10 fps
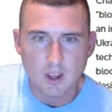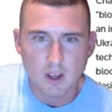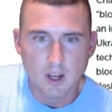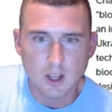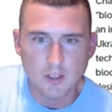
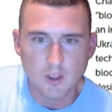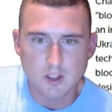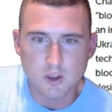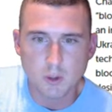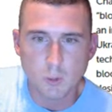Less
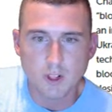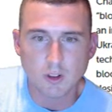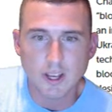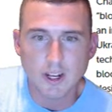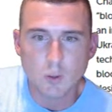than a week
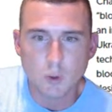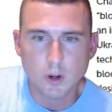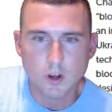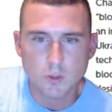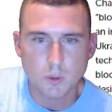later,
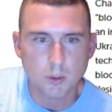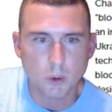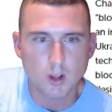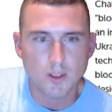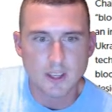Reuters
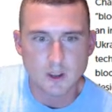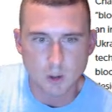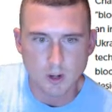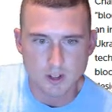reported that Ukraine's